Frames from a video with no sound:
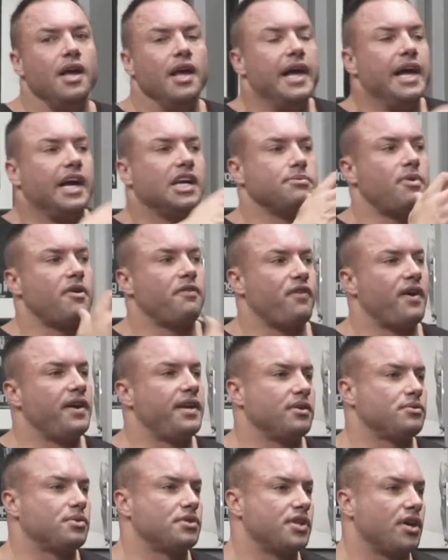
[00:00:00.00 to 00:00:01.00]
Because my front
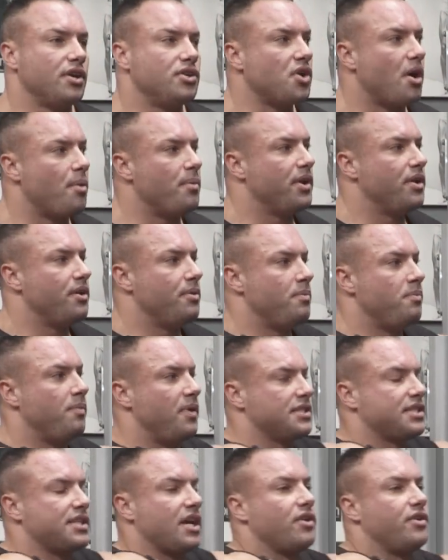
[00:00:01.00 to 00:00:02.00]
delts were so dominant, my
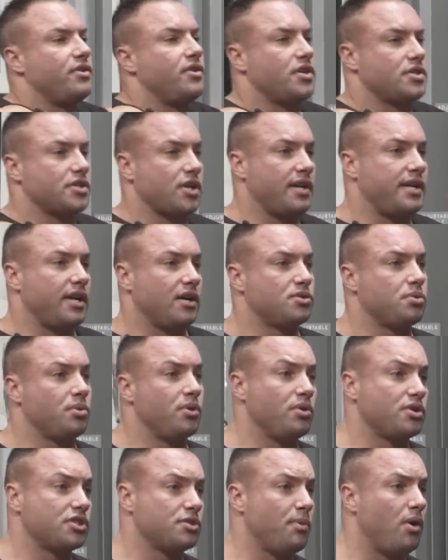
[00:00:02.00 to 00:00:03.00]
side delts would
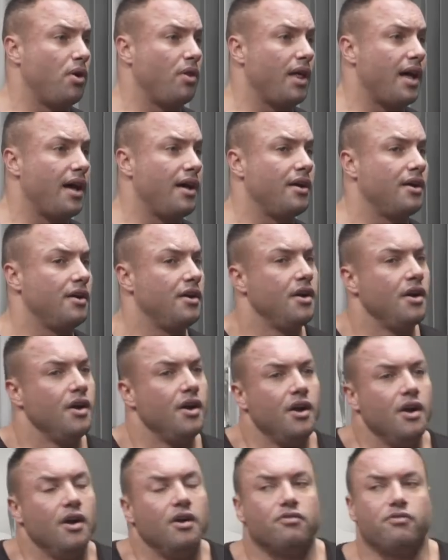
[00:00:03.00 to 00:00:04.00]
look smaller.
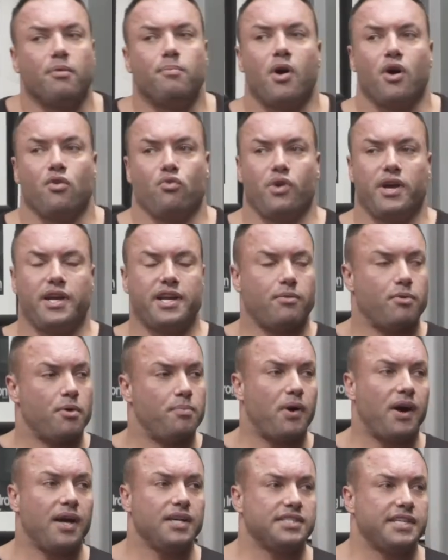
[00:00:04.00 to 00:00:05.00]
From my rear double
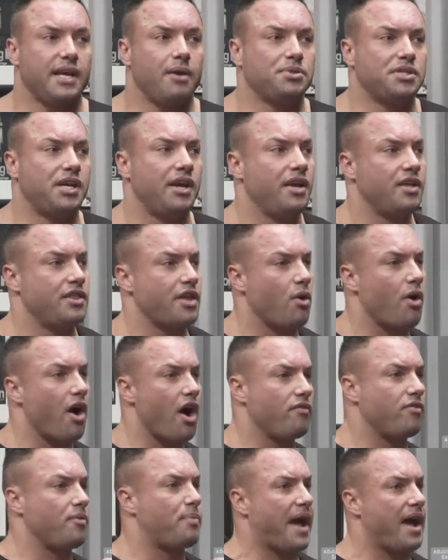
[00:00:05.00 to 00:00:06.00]
biceps, they will
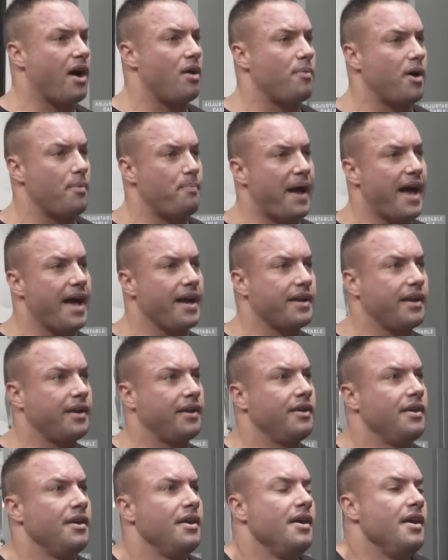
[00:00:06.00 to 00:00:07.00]
overpower my back.
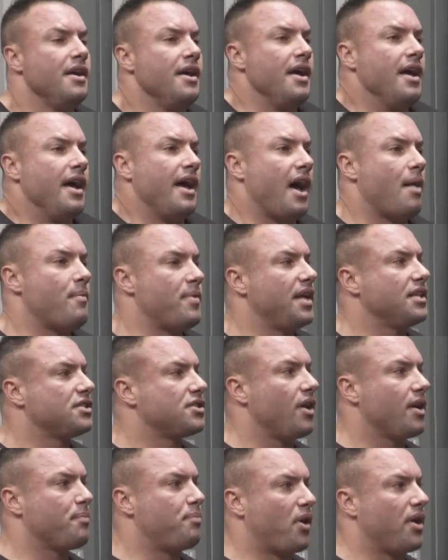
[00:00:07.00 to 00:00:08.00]
And that's
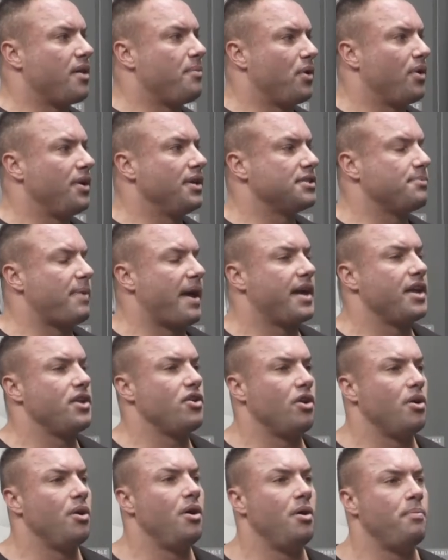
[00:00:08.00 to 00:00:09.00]
like bodybuilding, is making
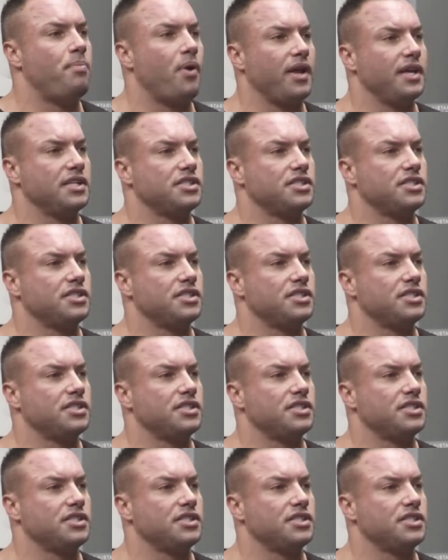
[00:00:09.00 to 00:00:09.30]
your body